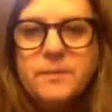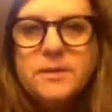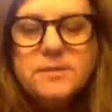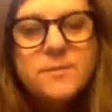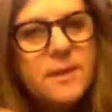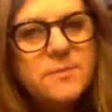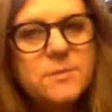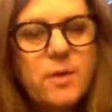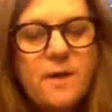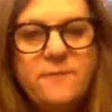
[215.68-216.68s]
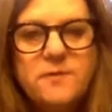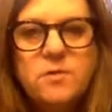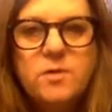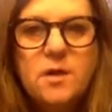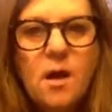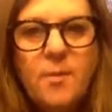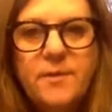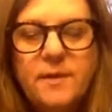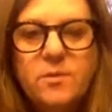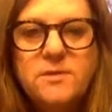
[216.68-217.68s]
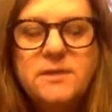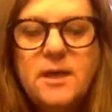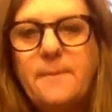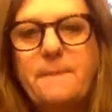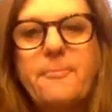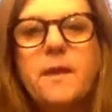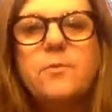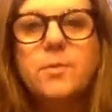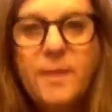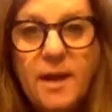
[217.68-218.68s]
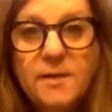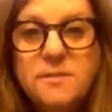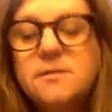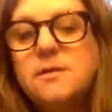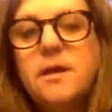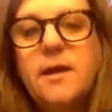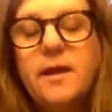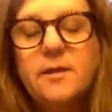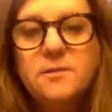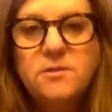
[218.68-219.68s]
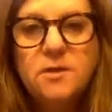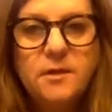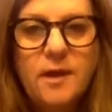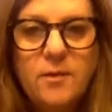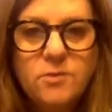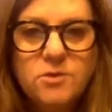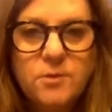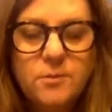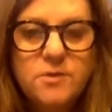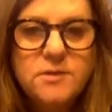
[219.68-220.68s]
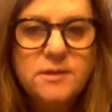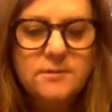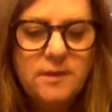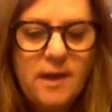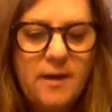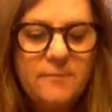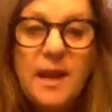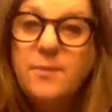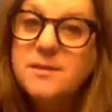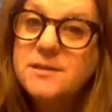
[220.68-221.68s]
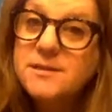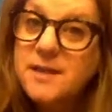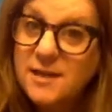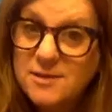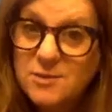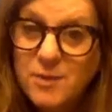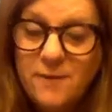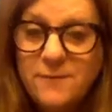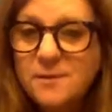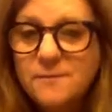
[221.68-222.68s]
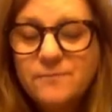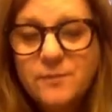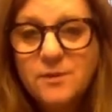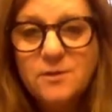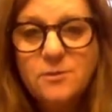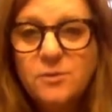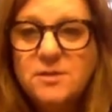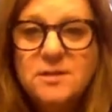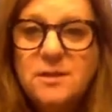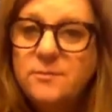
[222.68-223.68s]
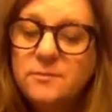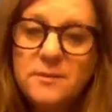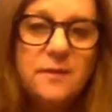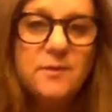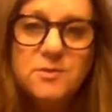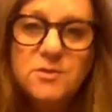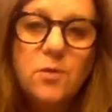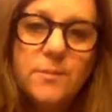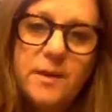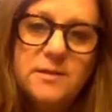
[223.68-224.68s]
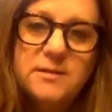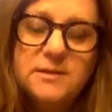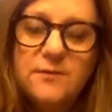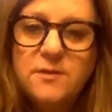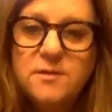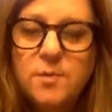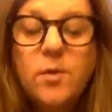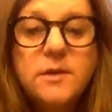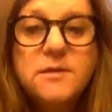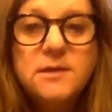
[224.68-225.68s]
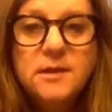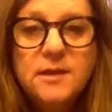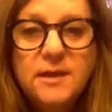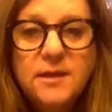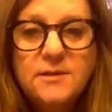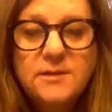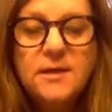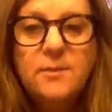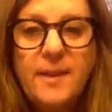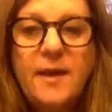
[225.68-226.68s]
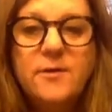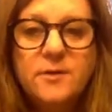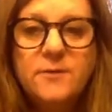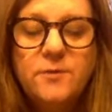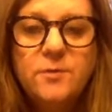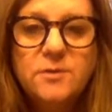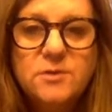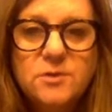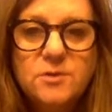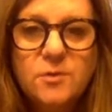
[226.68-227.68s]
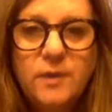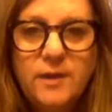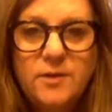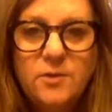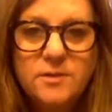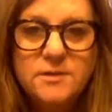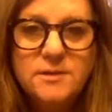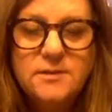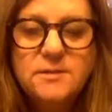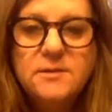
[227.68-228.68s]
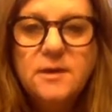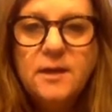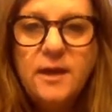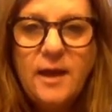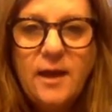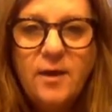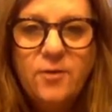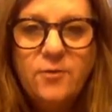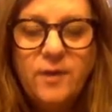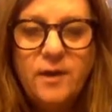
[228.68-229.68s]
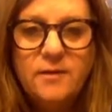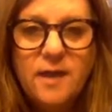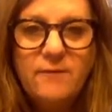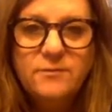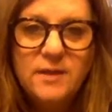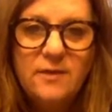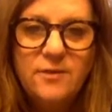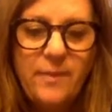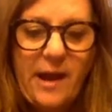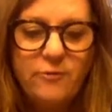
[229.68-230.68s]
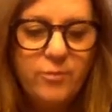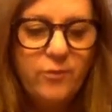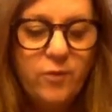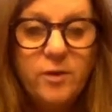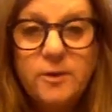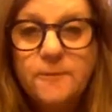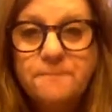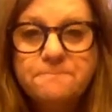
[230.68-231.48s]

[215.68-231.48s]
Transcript: sometimes the prophets would come and they would say, "Repent and God will show mercy." Amos is not such a prophet. There would seem like there's no repentance at this point. It does not matter if you were to turn away. Your sins have led the path before you.